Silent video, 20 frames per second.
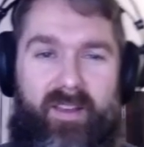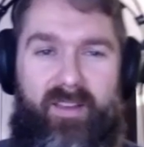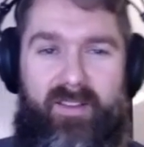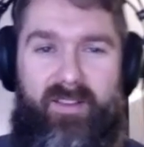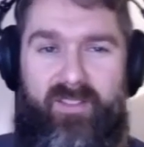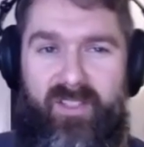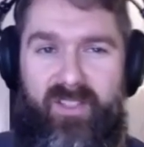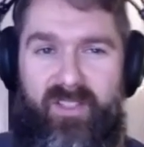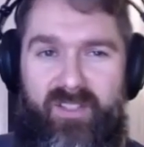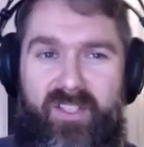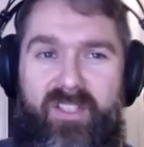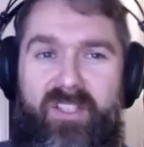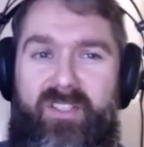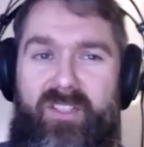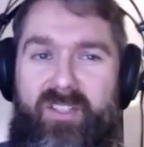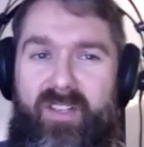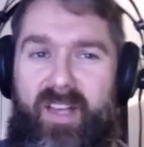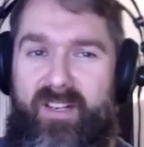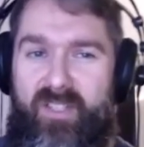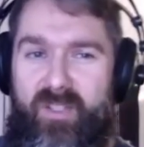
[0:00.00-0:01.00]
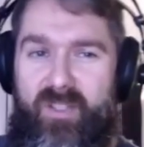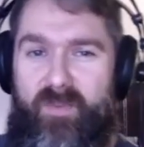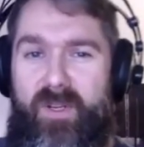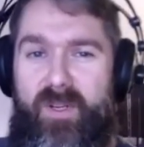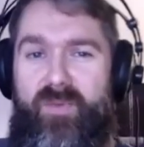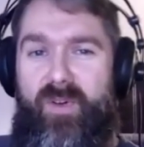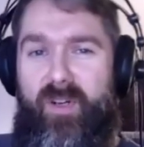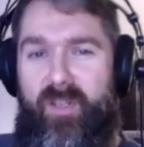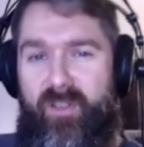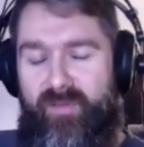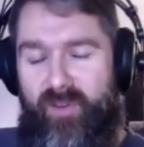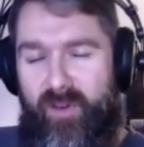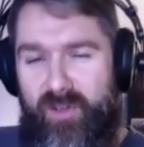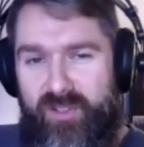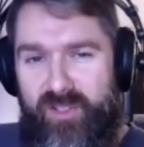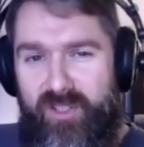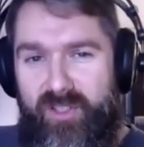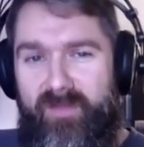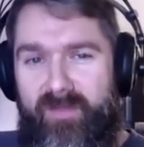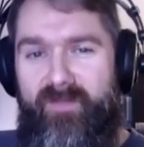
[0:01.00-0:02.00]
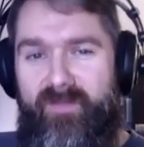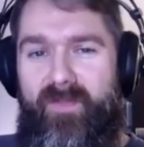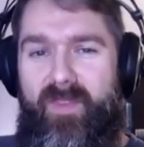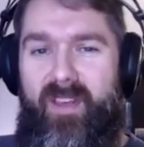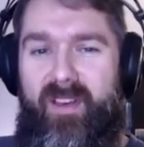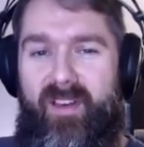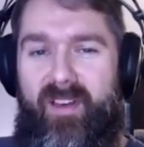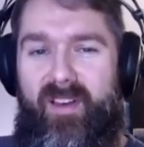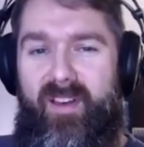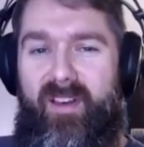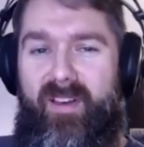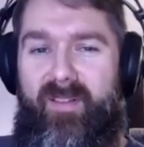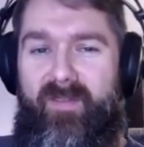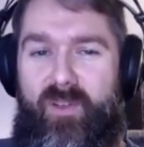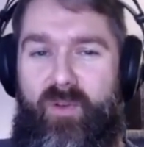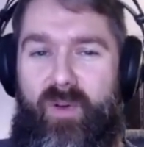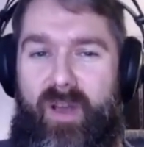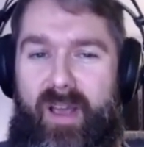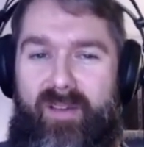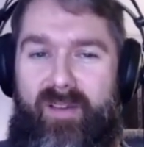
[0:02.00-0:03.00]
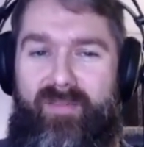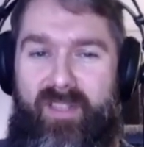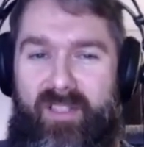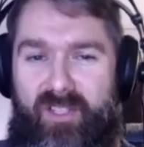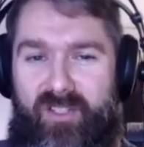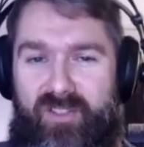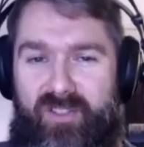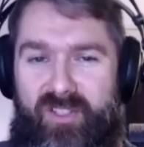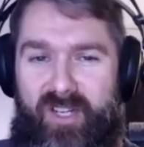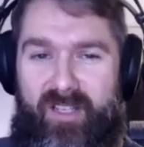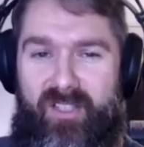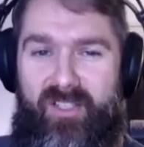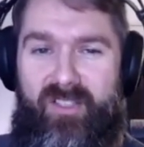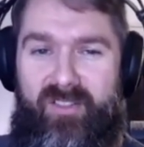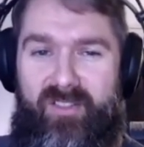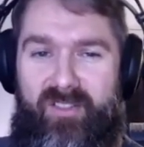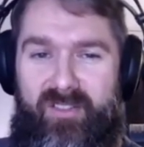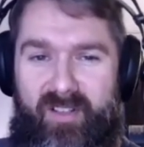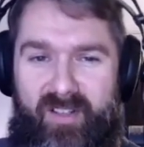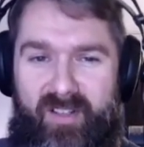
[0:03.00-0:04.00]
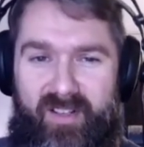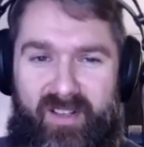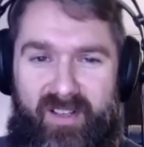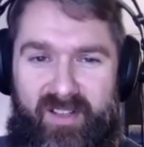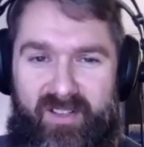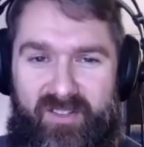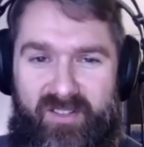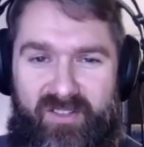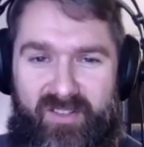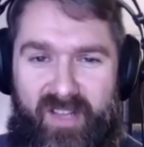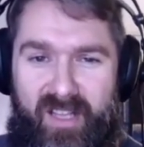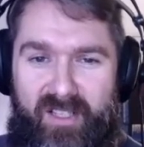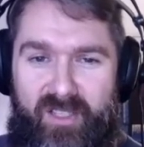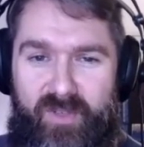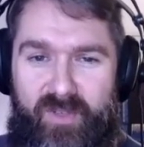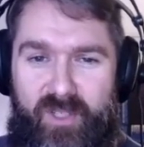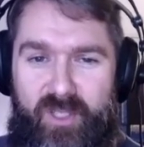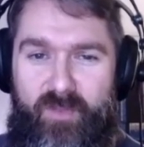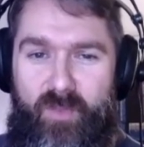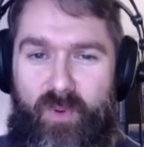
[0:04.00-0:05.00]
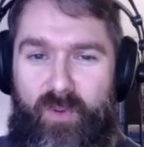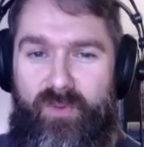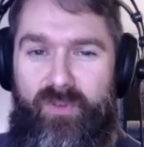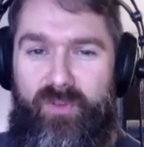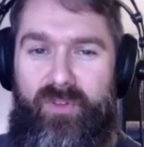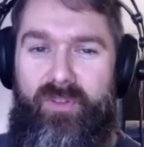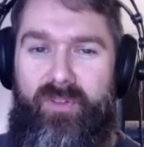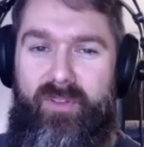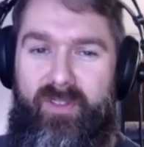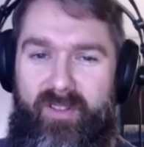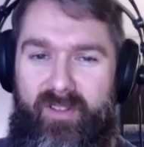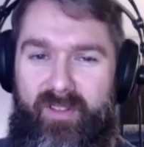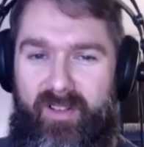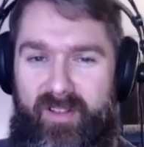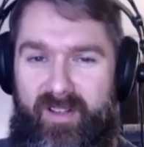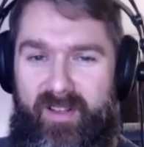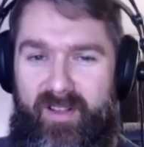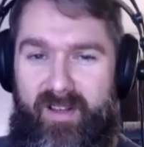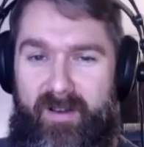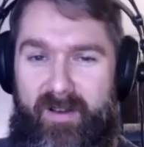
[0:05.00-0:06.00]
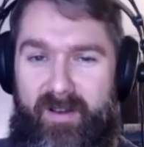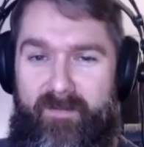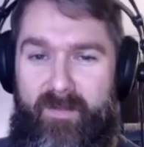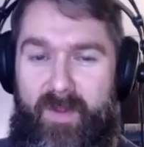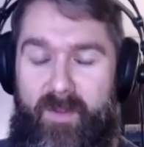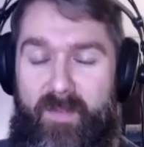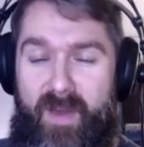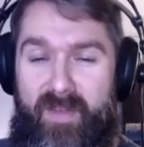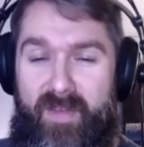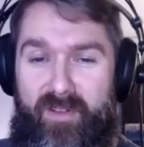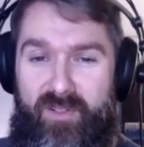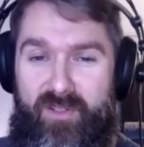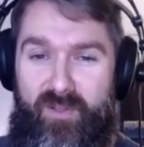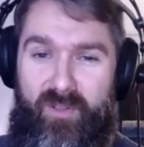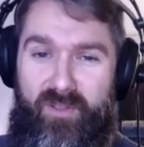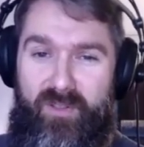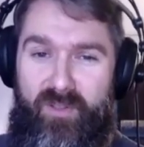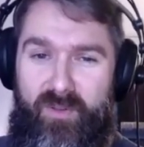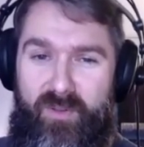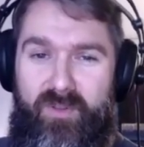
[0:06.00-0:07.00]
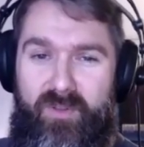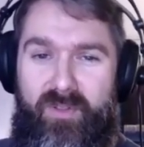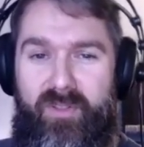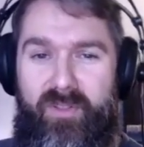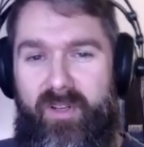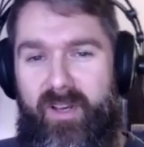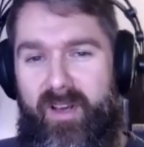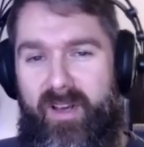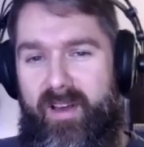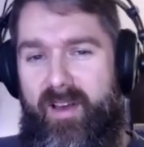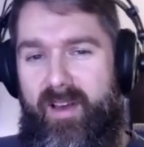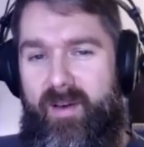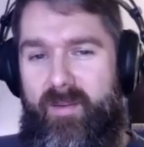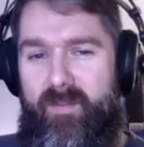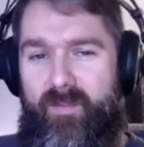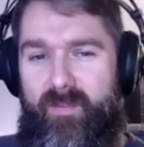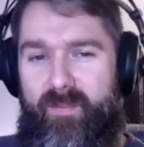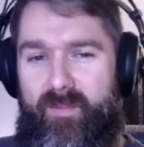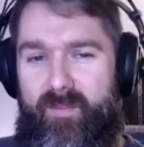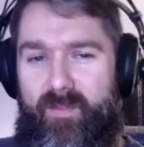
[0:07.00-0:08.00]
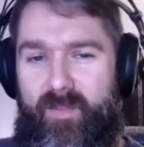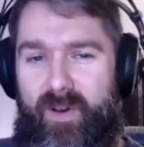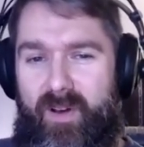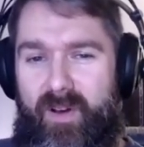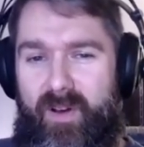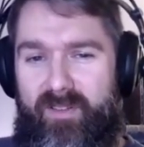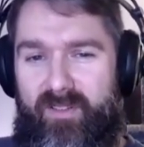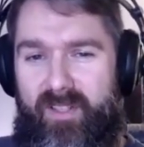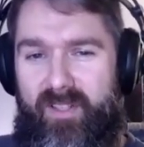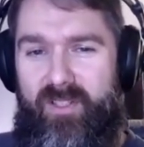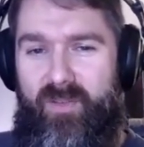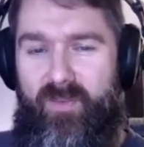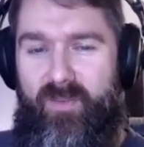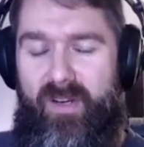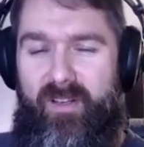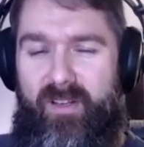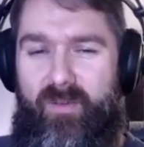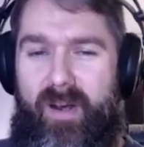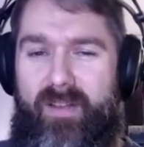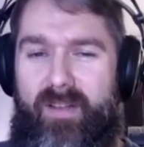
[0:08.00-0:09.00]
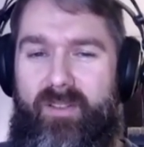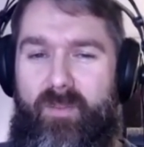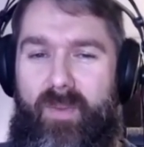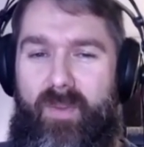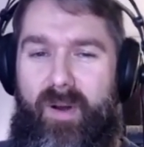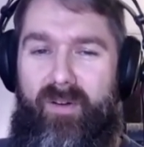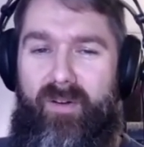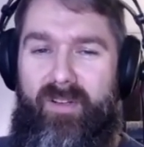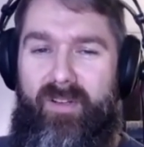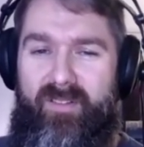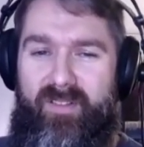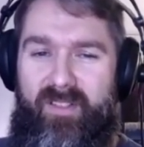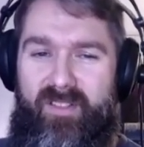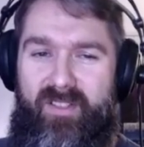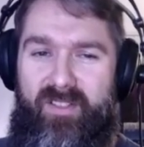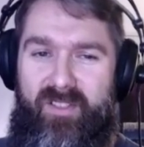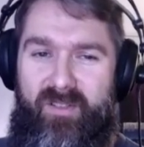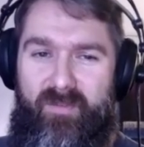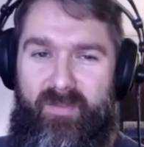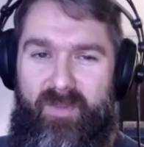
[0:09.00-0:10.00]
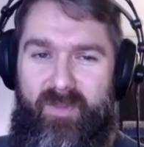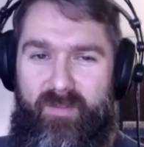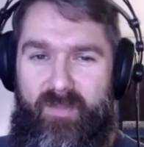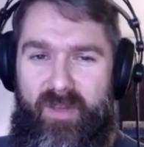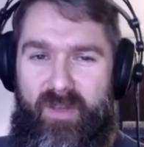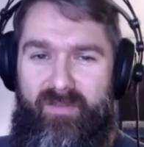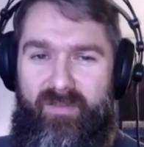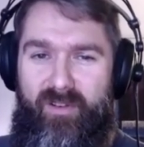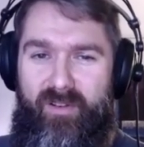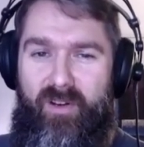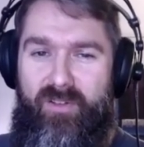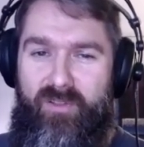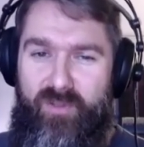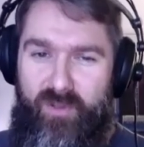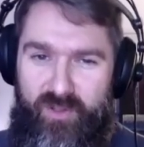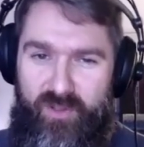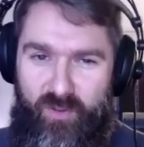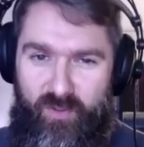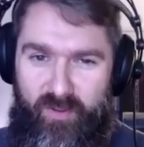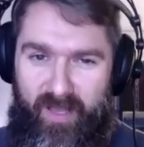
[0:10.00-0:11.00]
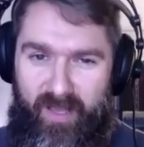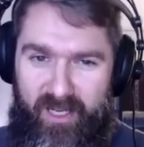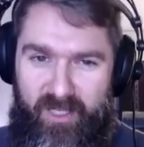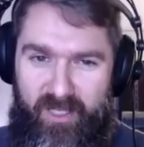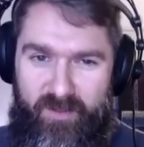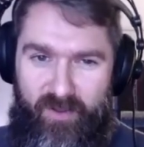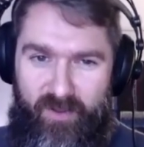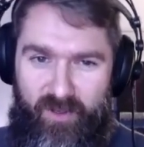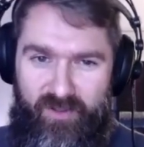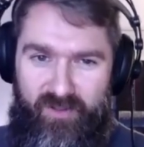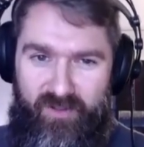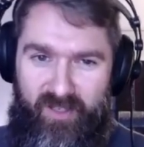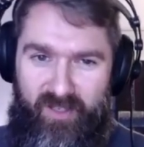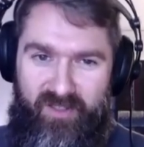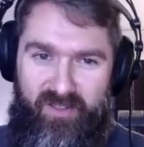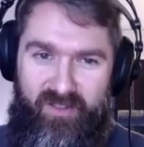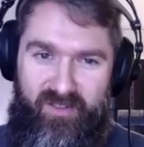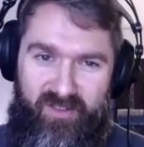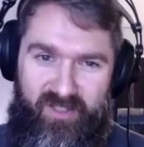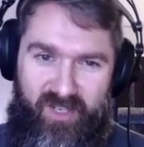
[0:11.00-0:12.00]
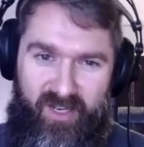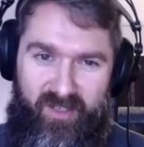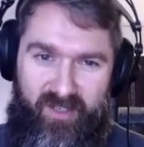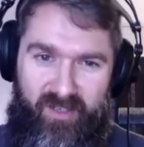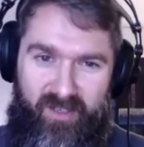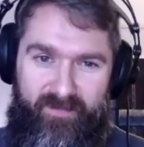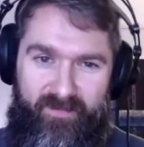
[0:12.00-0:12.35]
Since this is an HTTP triggered function, you have that check states response method you can use. But it's already quite apparent that this is a bit of an unusual case, because that check